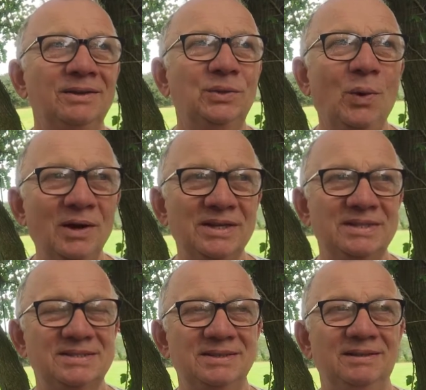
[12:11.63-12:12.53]

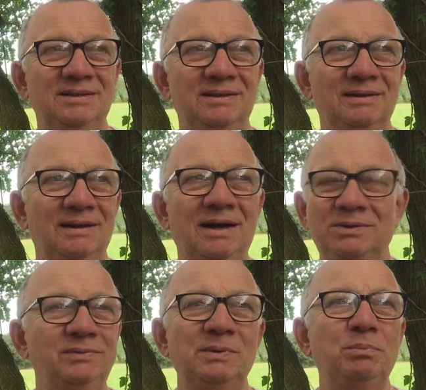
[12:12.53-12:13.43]
twice
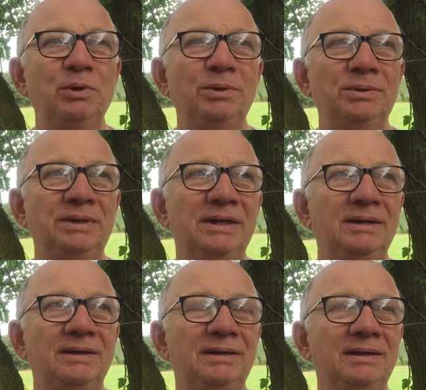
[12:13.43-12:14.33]
out of the blue
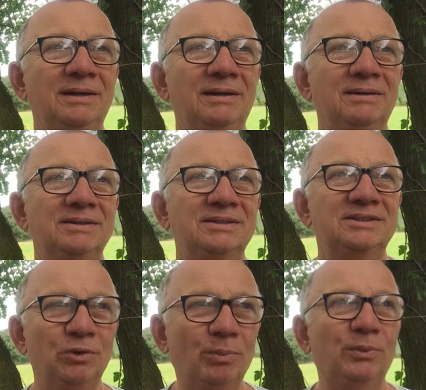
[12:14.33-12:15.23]
he
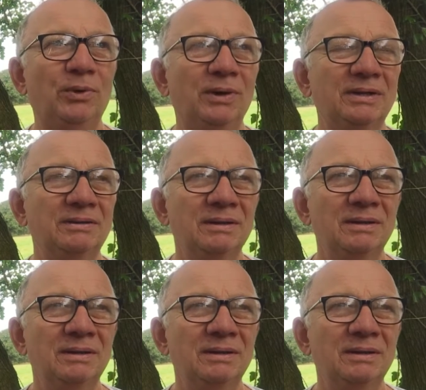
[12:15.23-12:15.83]
stopped her.